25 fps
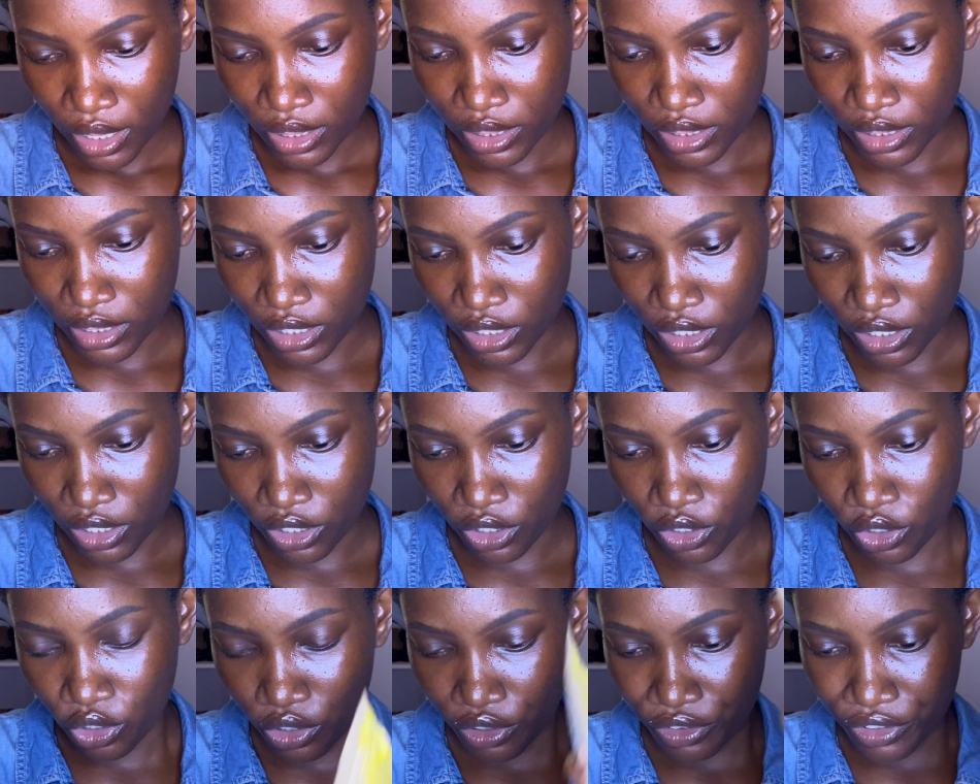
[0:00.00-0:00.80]
the
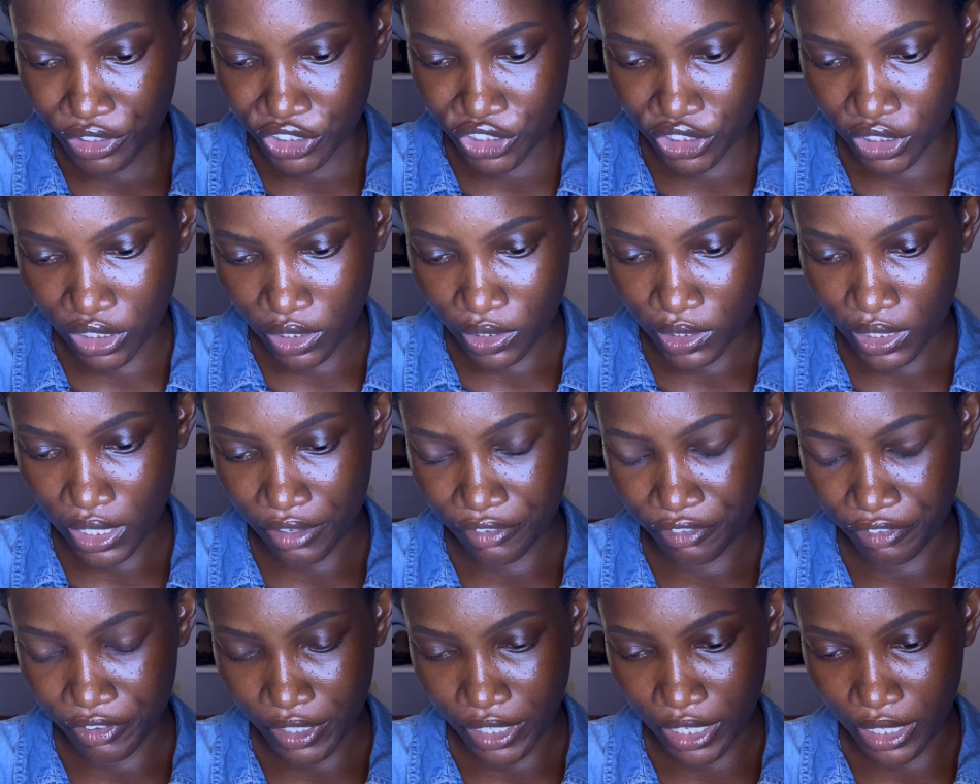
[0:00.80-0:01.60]
original
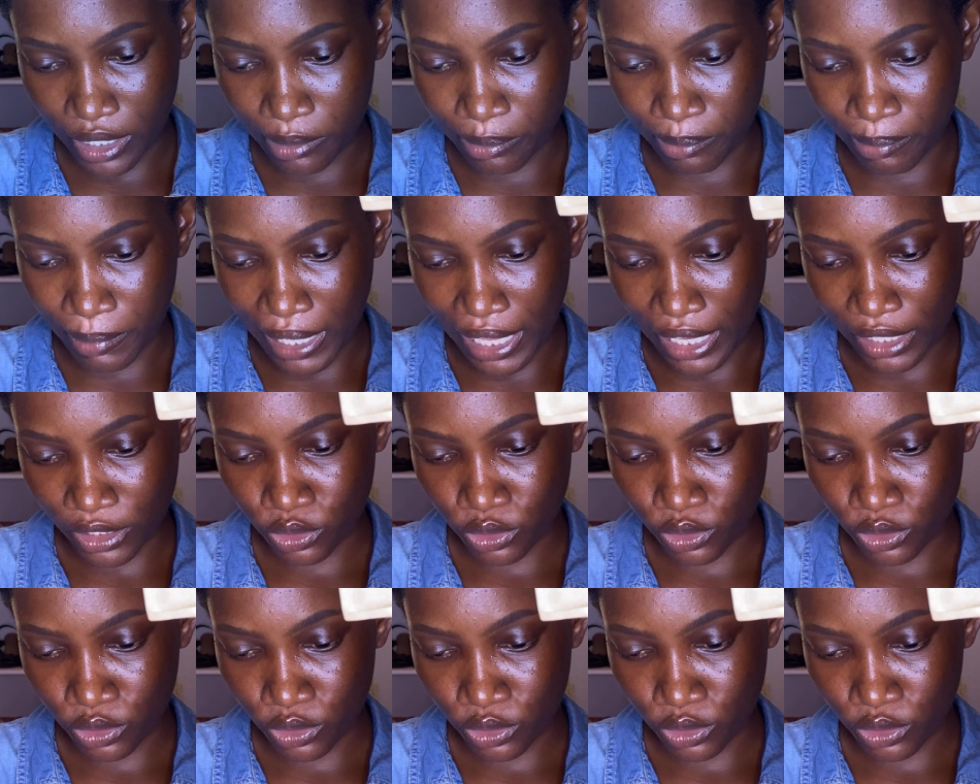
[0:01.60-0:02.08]
African black